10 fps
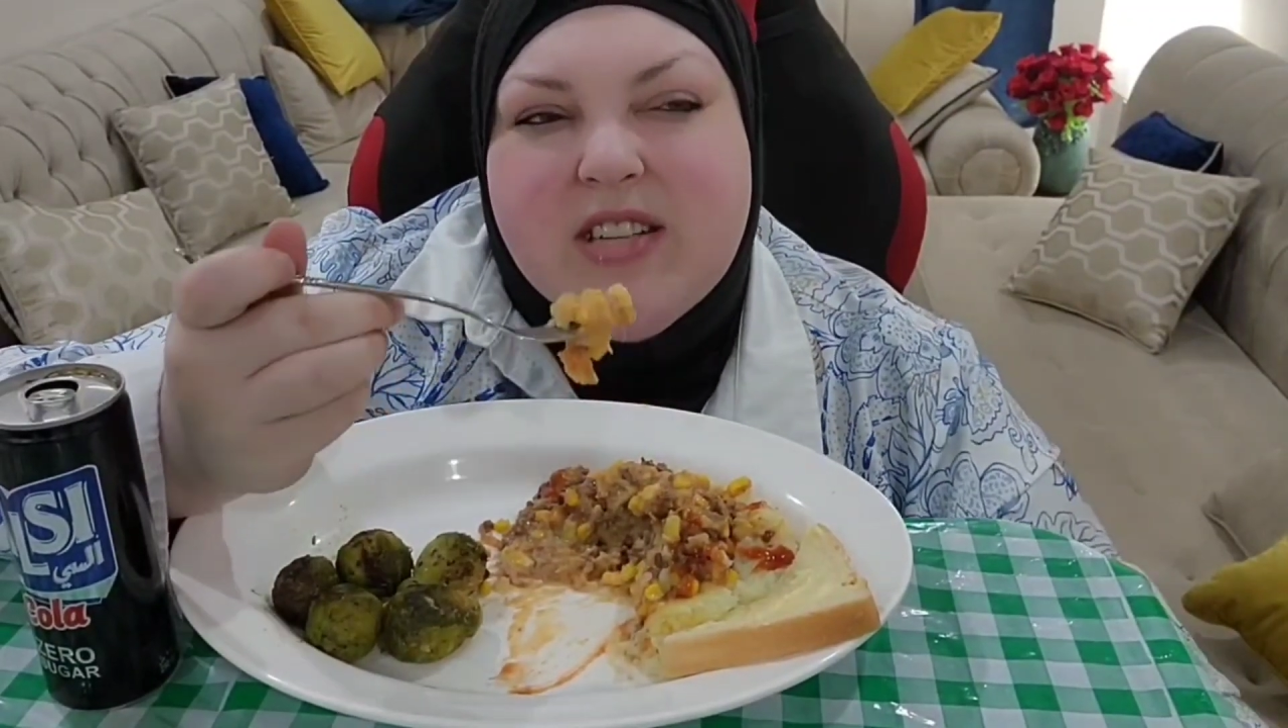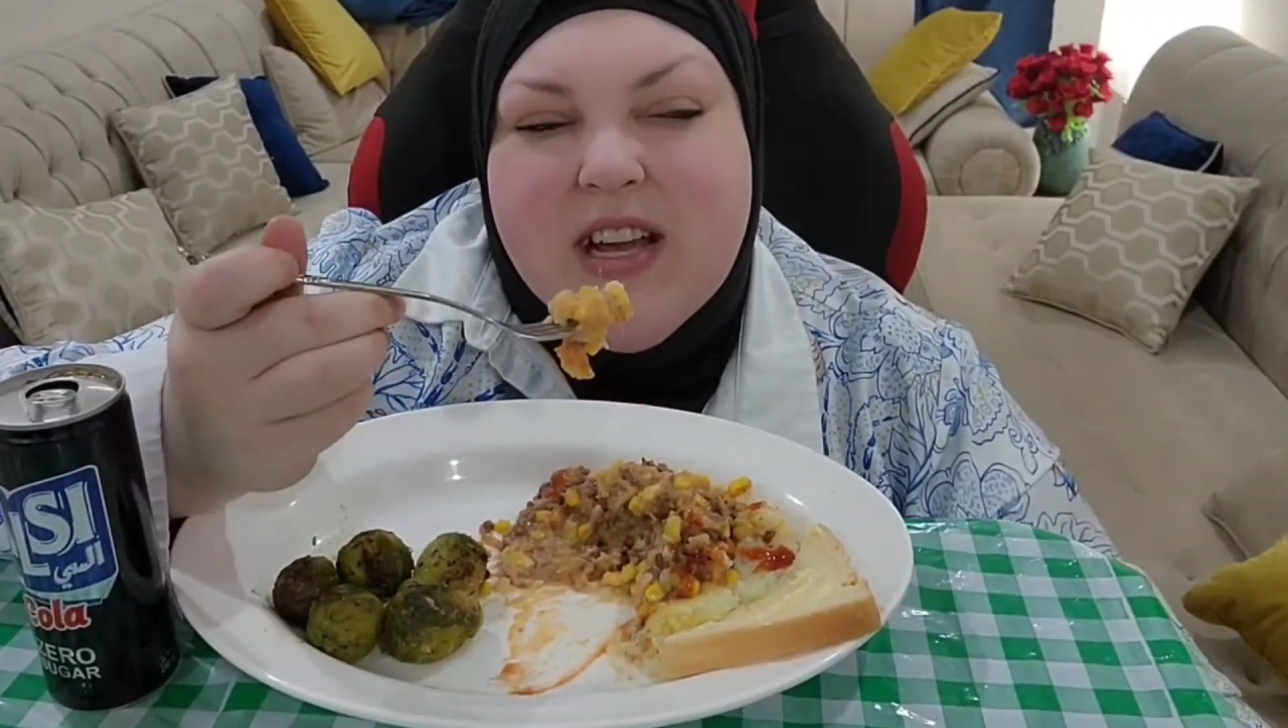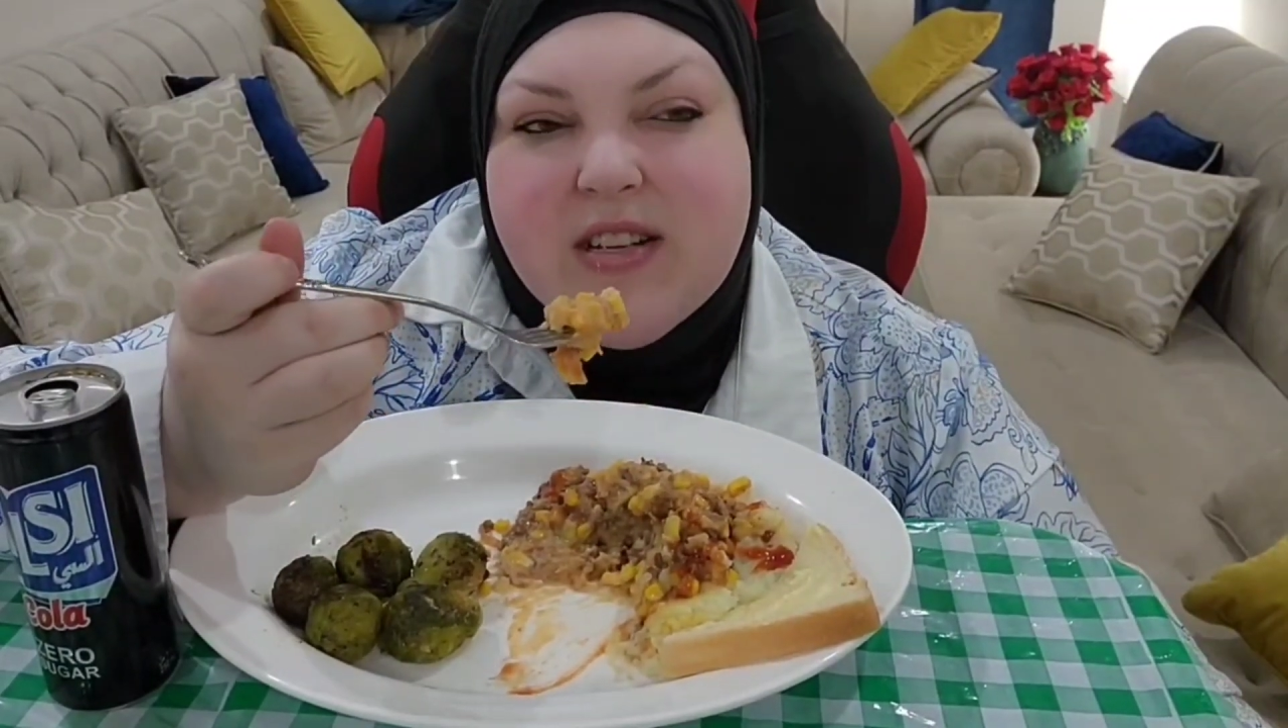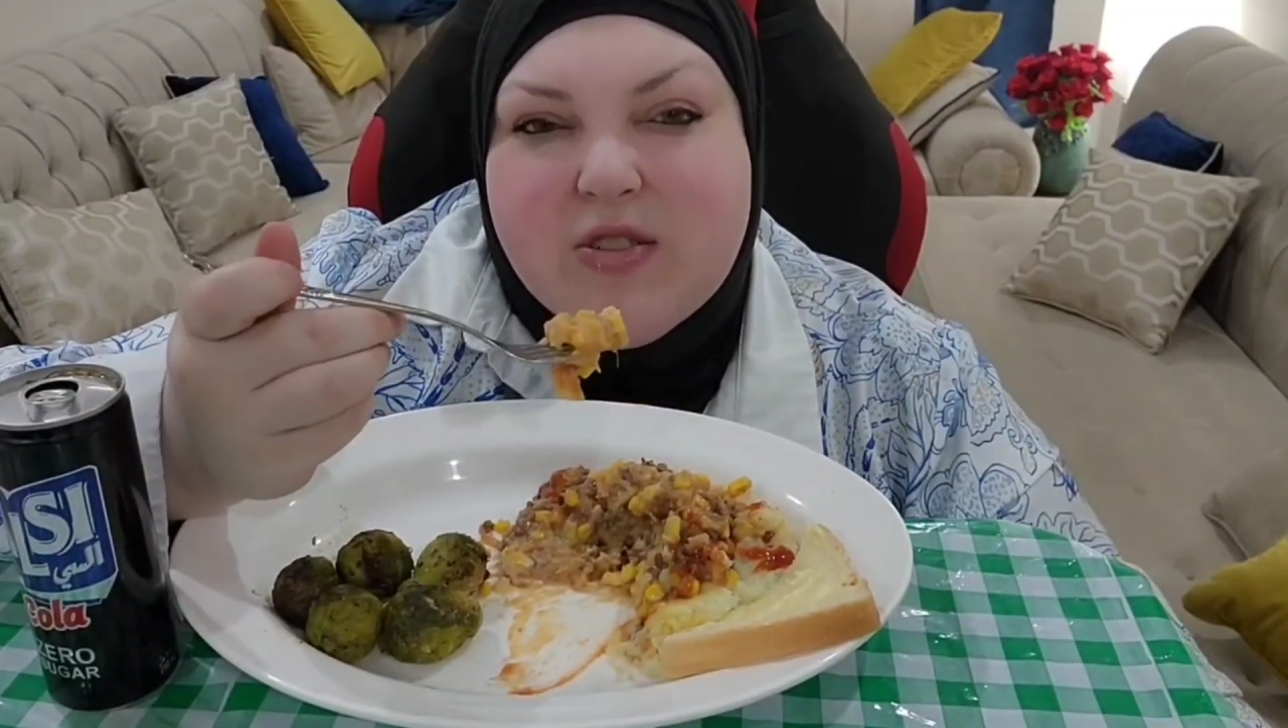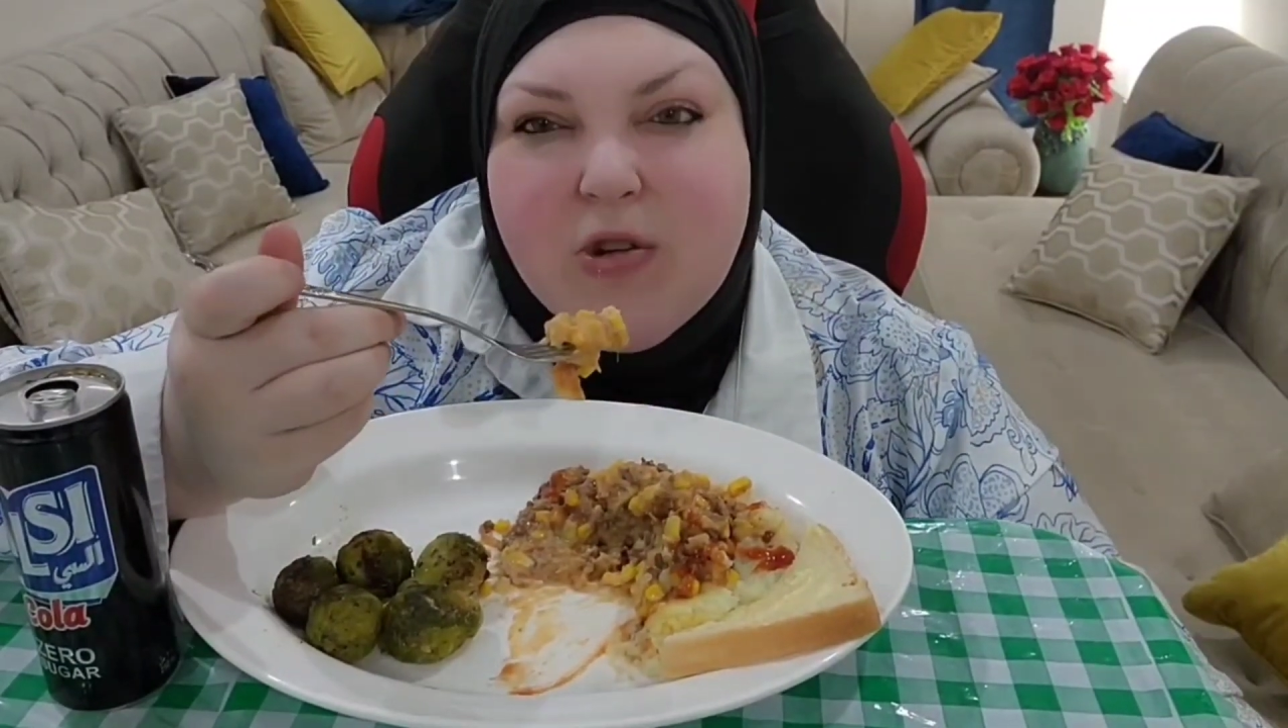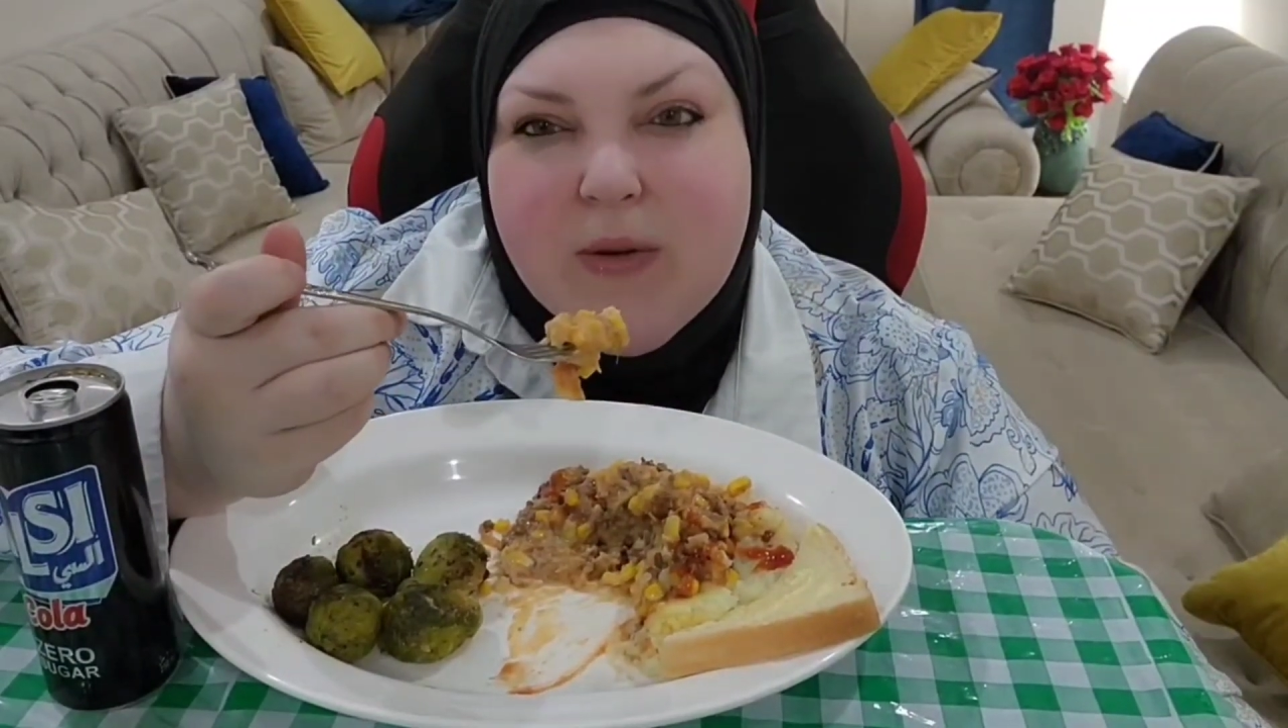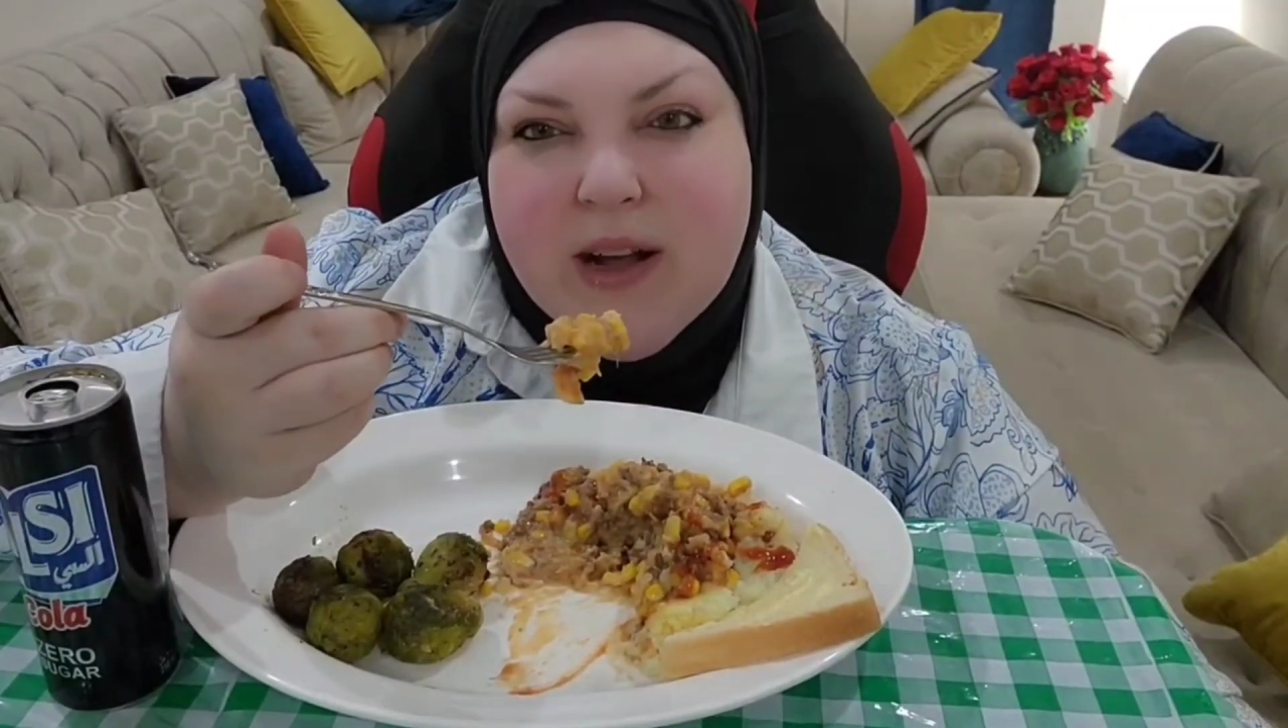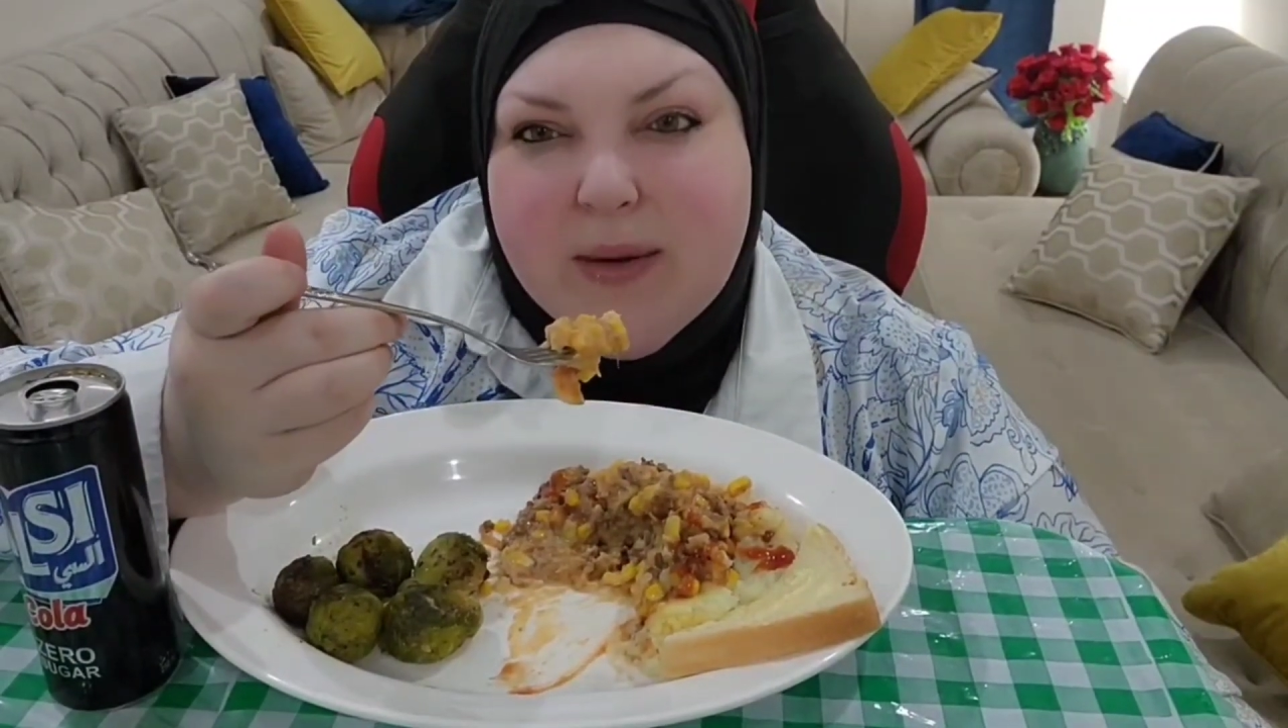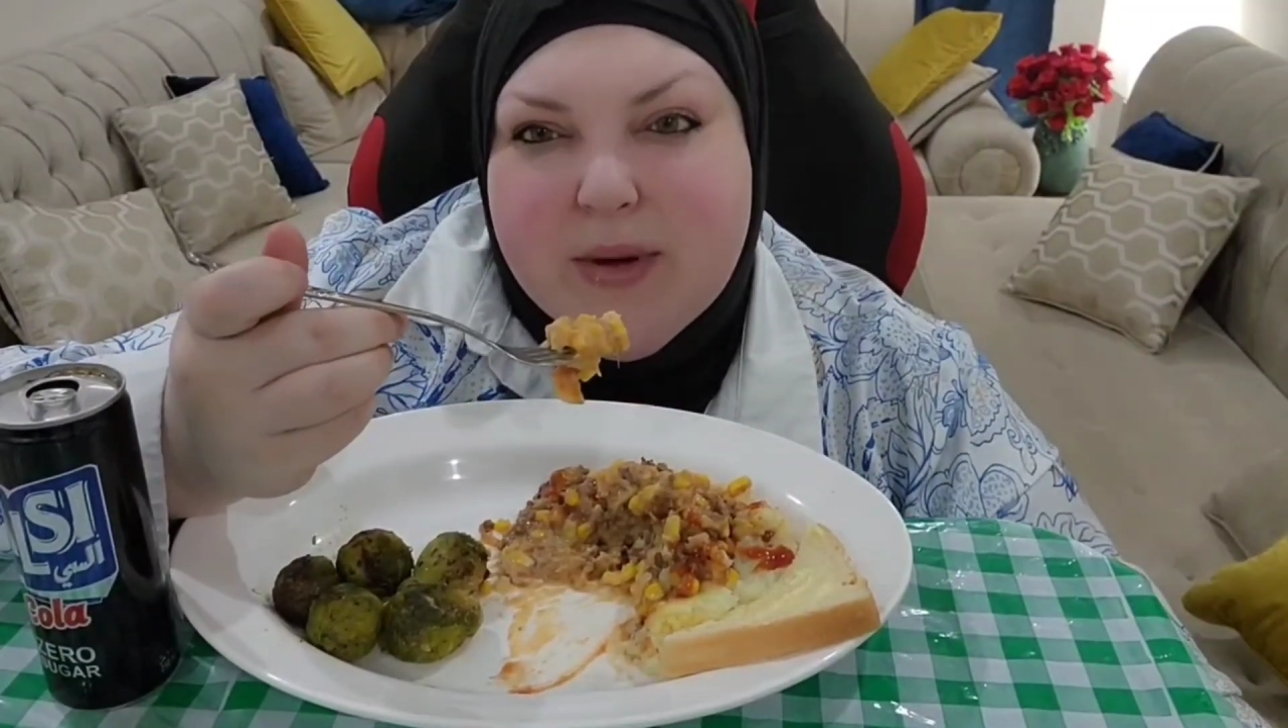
the taste growing